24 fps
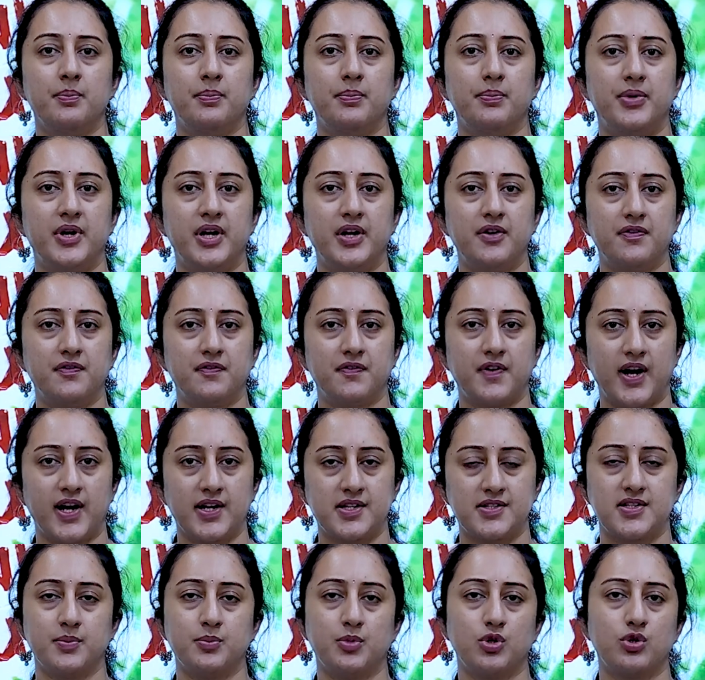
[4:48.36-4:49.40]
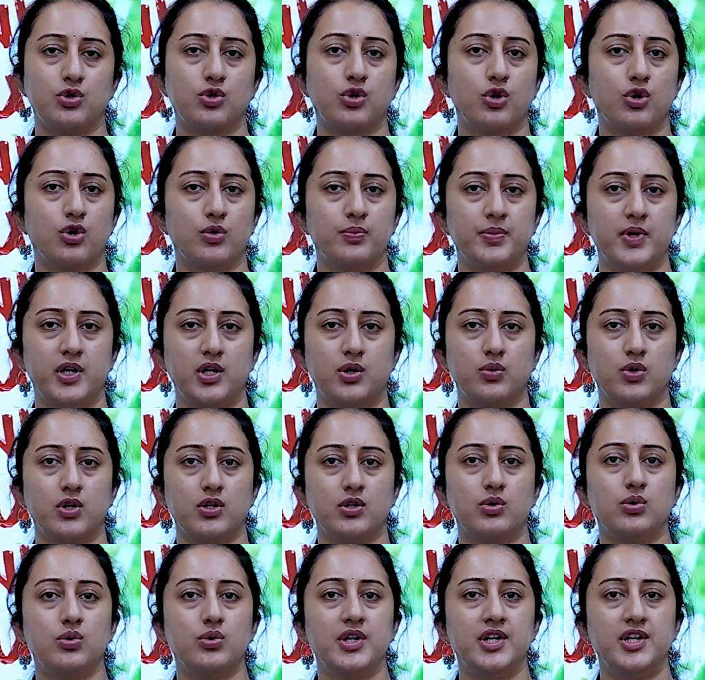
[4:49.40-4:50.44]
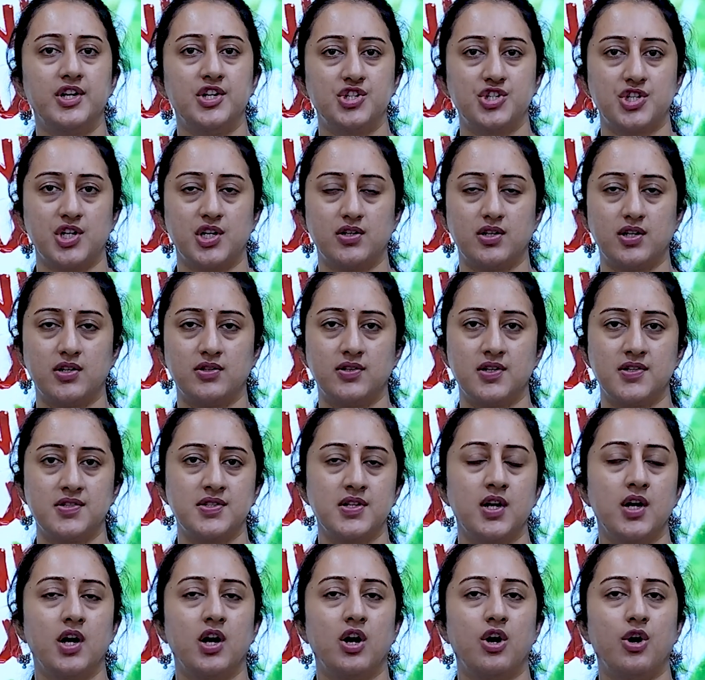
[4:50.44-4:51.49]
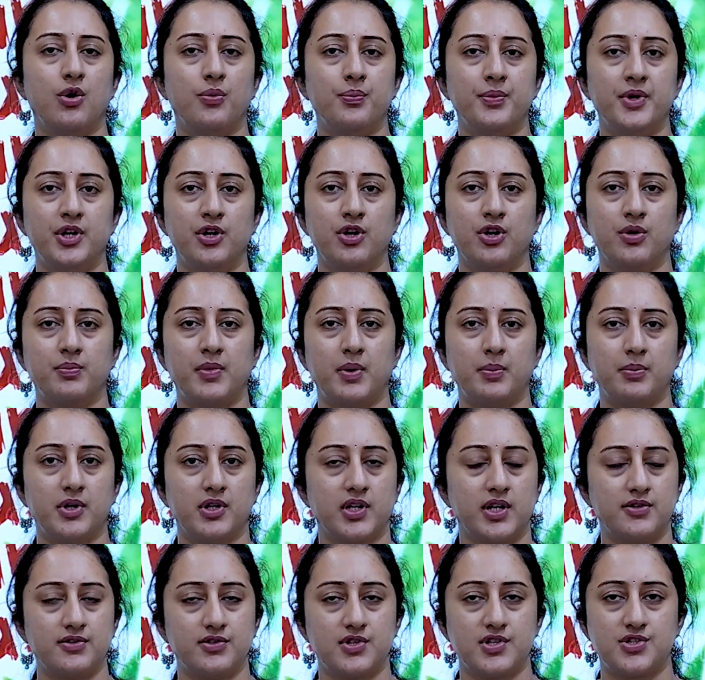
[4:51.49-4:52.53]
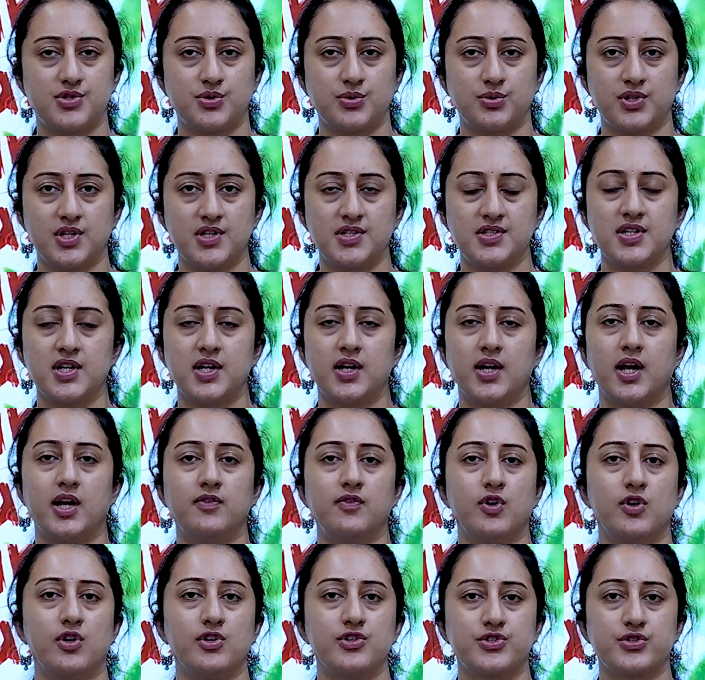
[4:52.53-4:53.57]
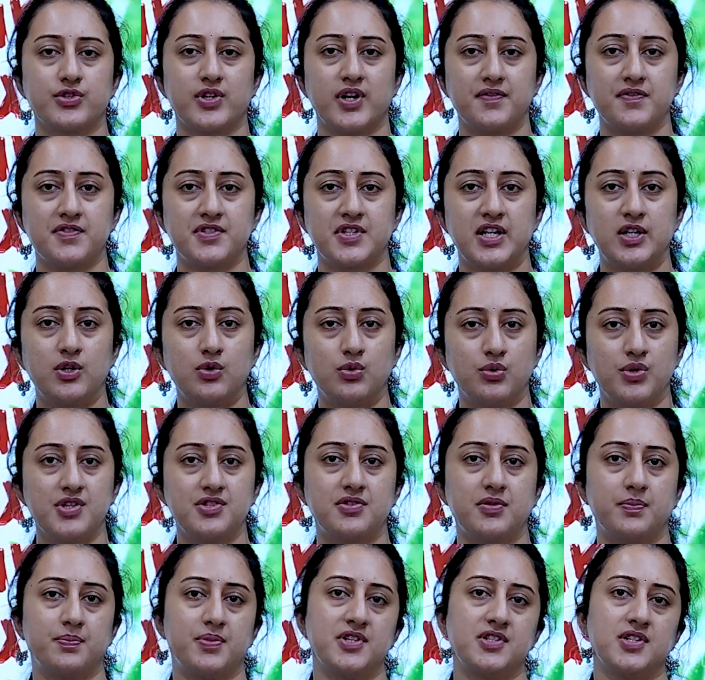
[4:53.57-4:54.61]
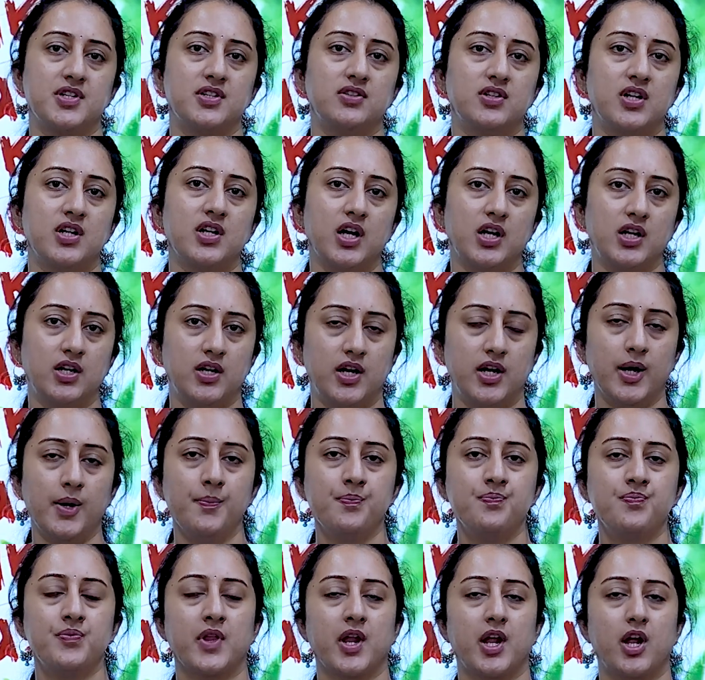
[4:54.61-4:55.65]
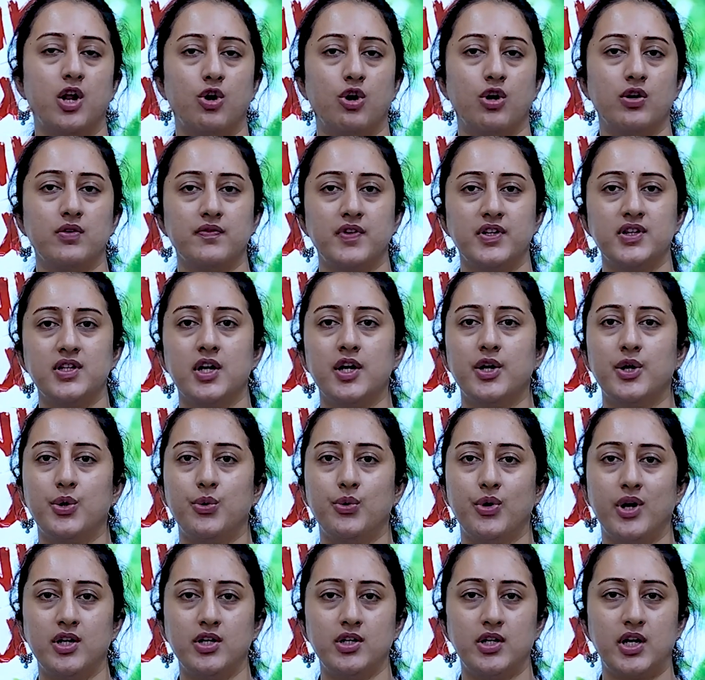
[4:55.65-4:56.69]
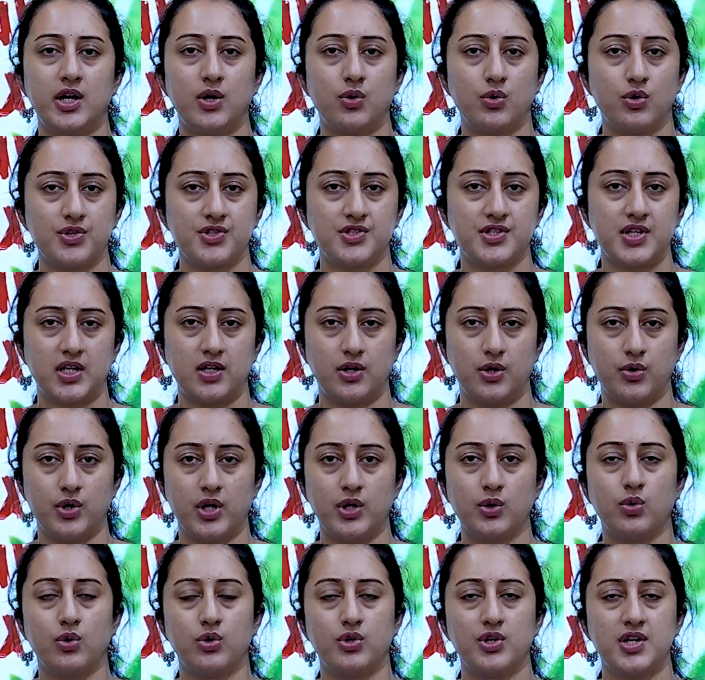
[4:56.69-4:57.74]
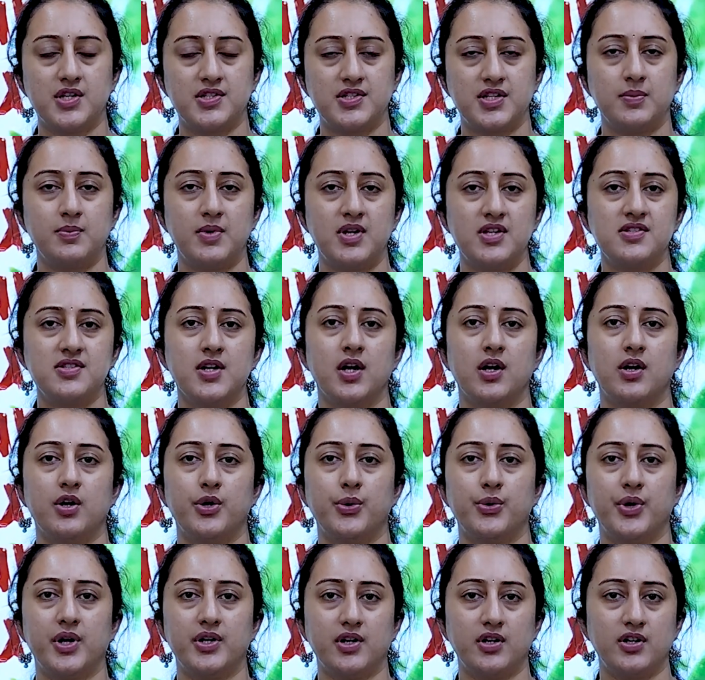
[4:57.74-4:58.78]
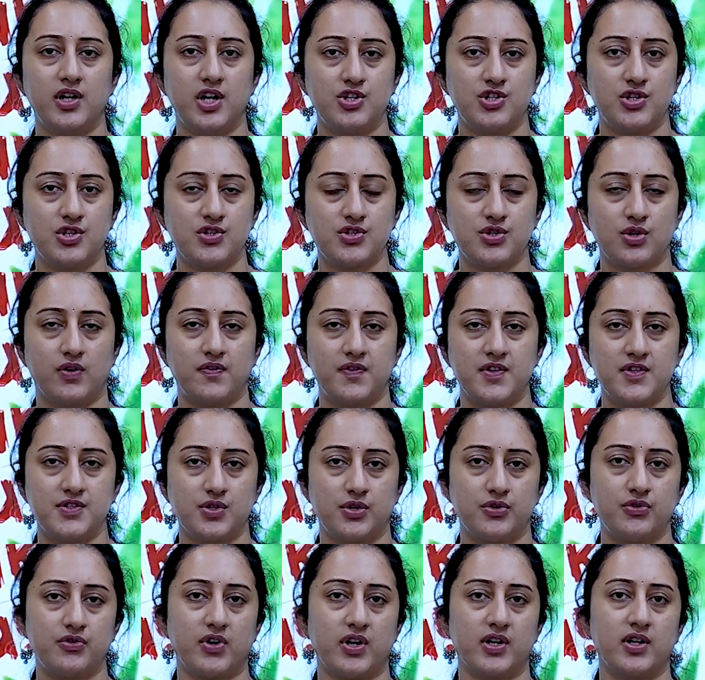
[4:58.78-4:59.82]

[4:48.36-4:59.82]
brief facts about Globe Network, who initiated this, how many are member countries to this. And we also have seen who is representing India along with UNDOC, UNODC means United Nations Office on